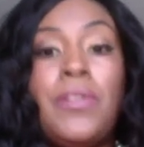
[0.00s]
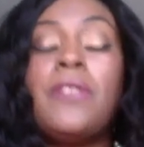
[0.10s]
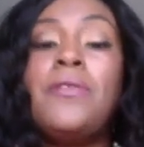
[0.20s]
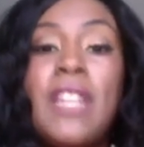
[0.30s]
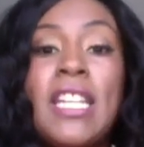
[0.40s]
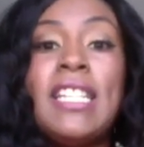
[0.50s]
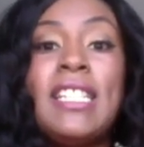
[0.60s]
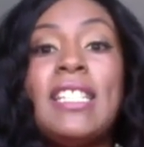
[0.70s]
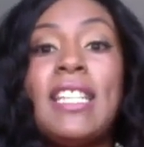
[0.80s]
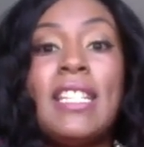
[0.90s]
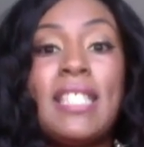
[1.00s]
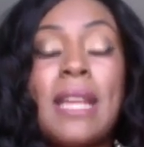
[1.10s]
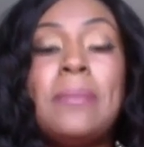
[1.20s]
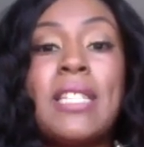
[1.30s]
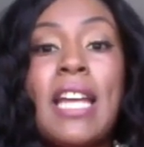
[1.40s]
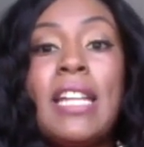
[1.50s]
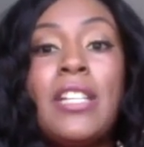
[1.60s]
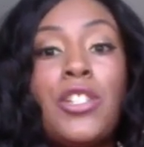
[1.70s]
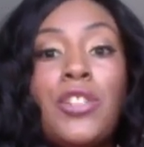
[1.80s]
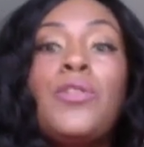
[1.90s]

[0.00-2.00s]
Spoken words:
If your Venus is in the same sign as your